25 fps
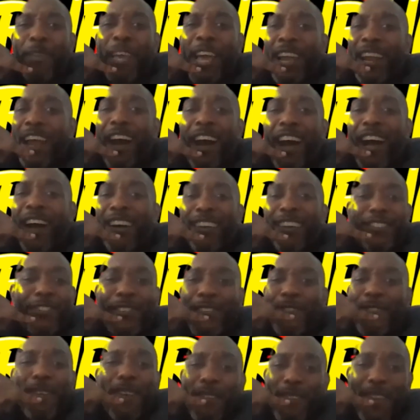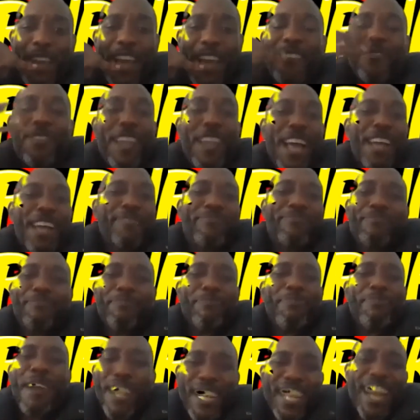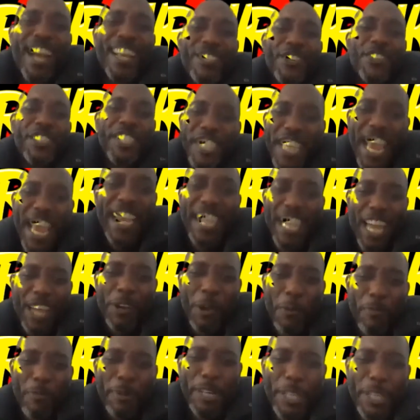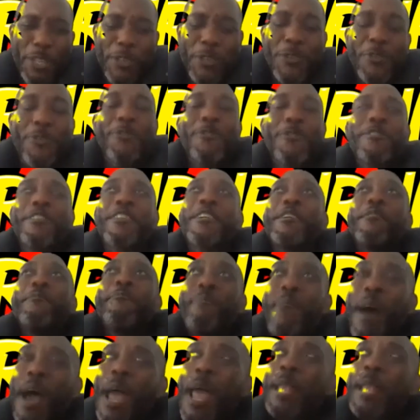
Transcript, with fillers: And uh, I'm like, brother, you're Shaggy. I don't bother you. But